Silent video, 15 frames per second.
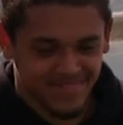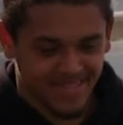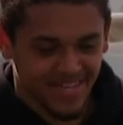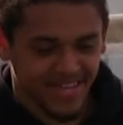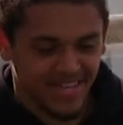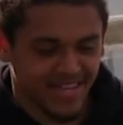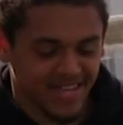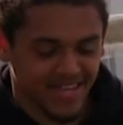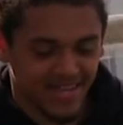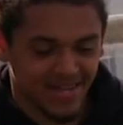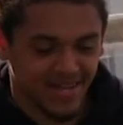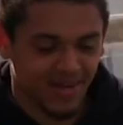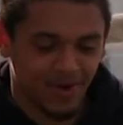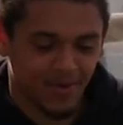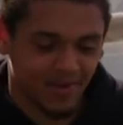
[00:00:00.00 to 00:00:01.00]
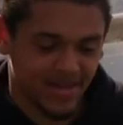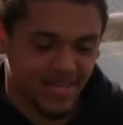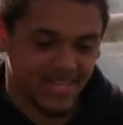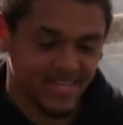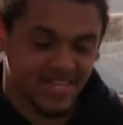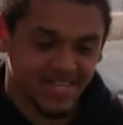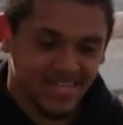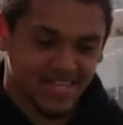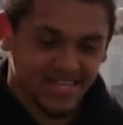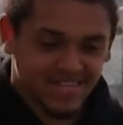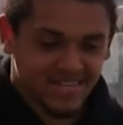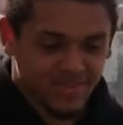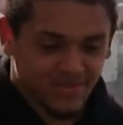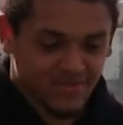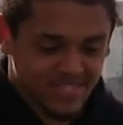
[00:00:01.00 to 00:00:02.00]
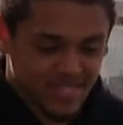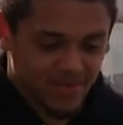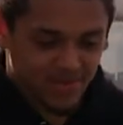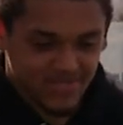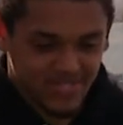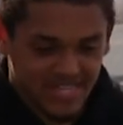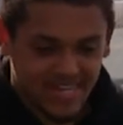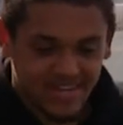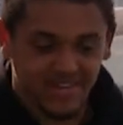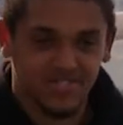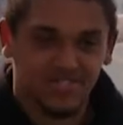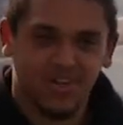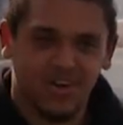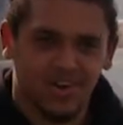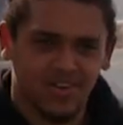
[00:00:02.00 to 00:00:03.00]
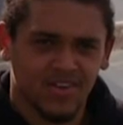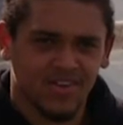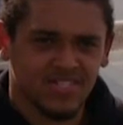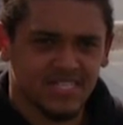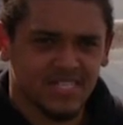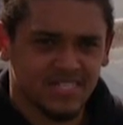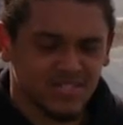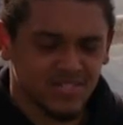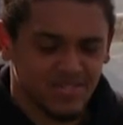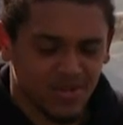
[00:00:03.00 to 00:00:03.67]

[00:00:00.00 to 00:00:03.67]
Yeah. Can't wait. Obviously, I wasn't here at the start of last season,